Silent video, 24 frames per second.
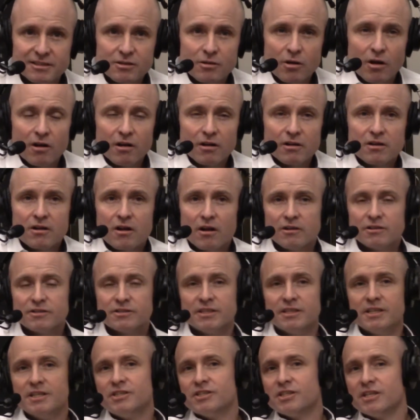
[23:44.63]

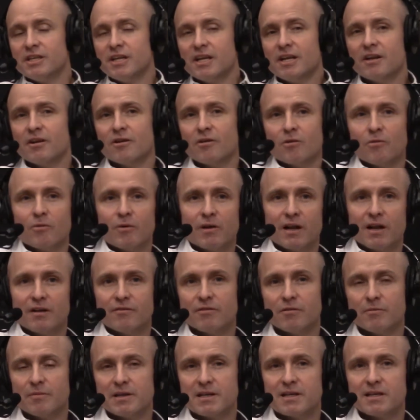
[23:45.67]
carcinogen in it or
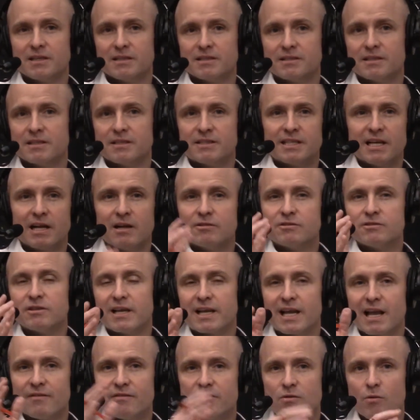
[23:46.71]
whatever, because it sounds
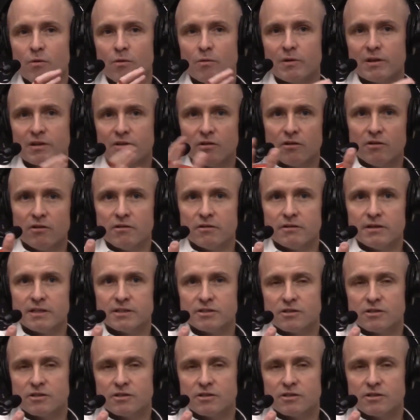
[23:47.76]
like everywhere we turn,